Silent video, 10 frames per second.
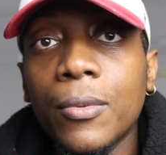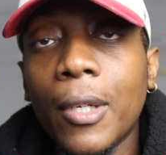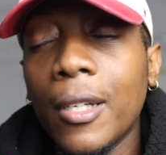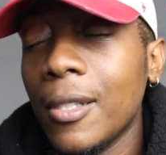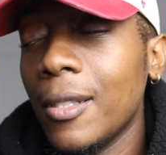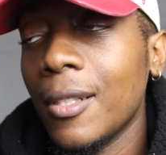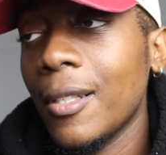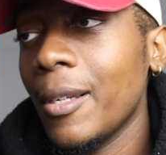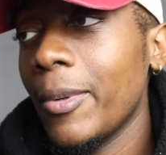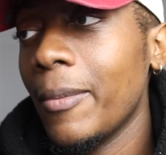Well, actually, let's cut
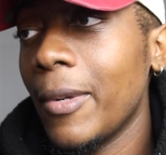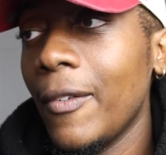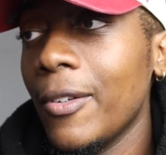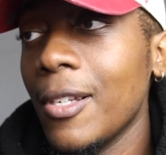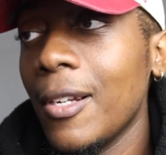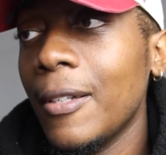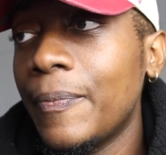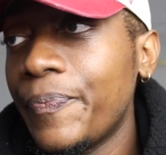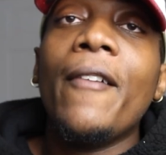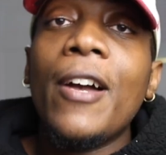that part. I'm not gonna say that.
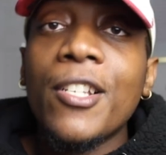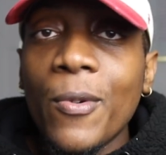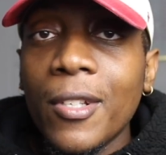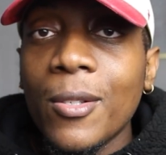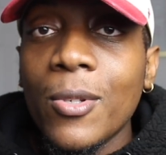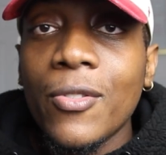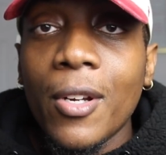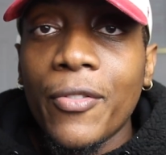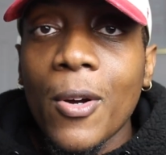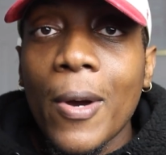I've actually wanted to do this
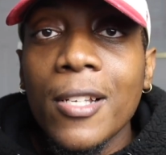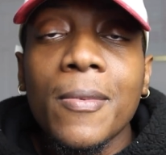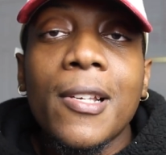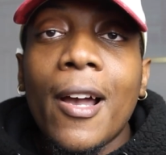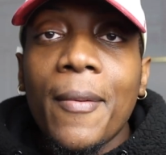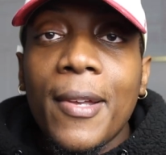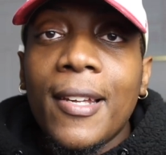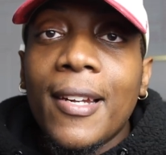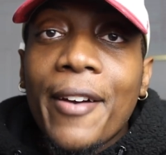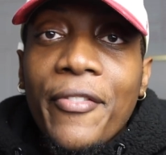video for quite some time,
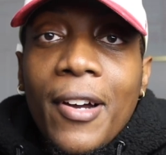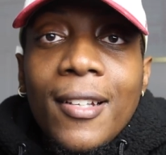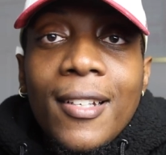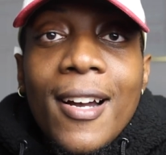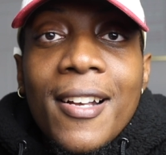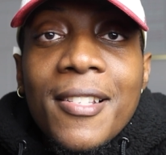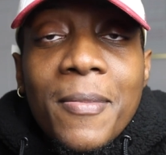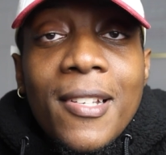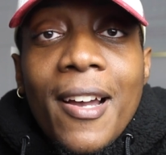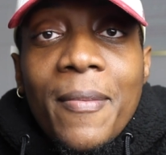and I finally got some
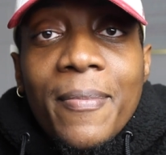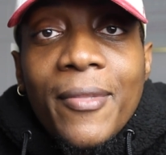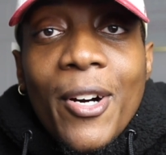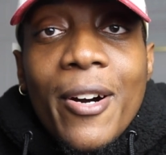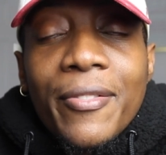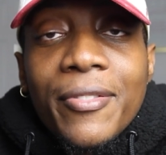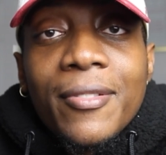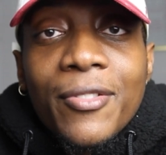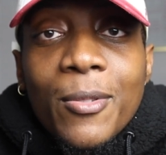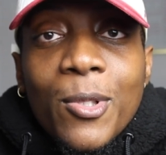time off
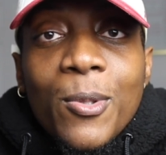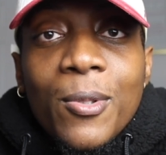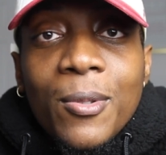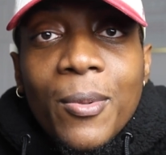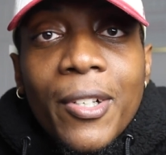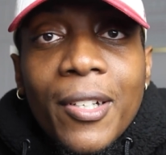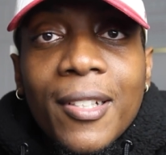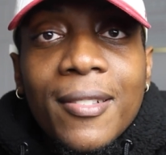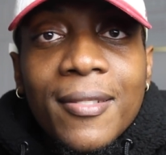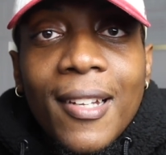from school, work,
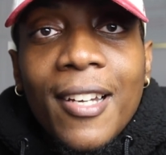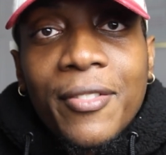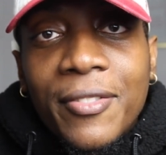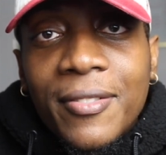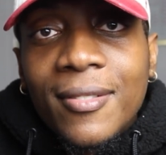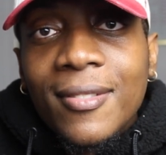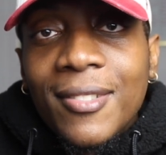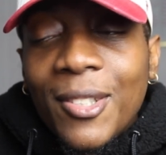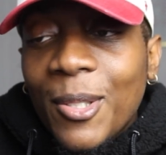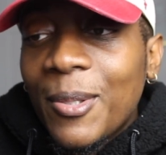life.
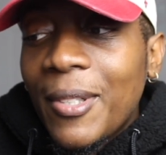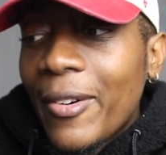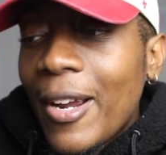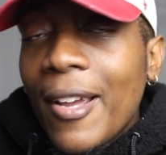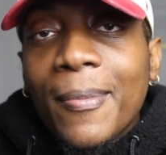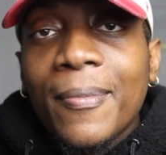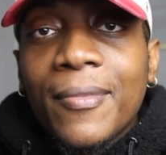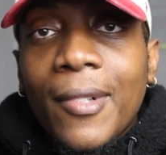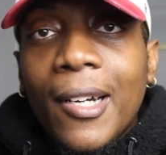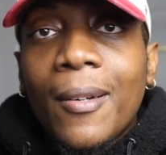So here I
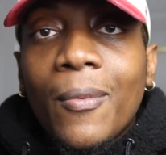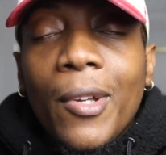am.